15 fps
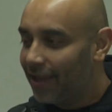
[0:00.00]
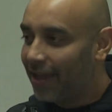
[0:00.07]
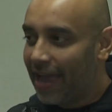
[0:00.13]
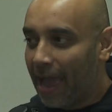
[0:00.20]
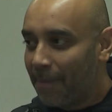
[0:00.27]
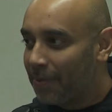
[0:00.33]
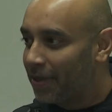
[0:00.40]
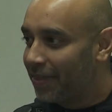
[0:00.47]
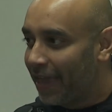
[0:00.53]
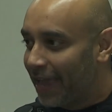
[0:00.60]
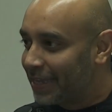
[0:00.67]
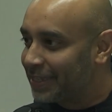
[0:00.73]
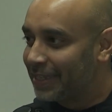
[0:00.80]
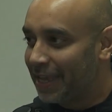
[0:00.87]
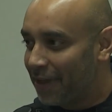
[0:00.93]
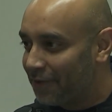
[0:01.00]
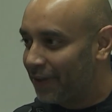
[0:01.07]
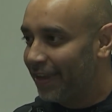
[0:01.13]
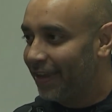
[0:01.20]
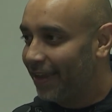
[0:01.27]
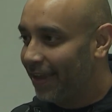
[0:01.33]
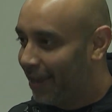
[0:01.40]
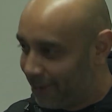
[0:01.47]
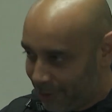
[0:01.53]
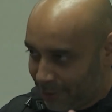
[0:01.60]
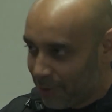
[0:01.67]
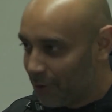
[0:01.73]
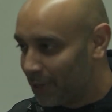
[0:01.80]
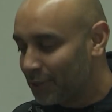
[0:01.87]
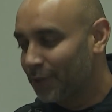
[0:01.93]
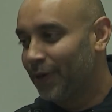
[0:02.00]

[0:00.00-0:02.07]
a happy Thanksgiving, and you as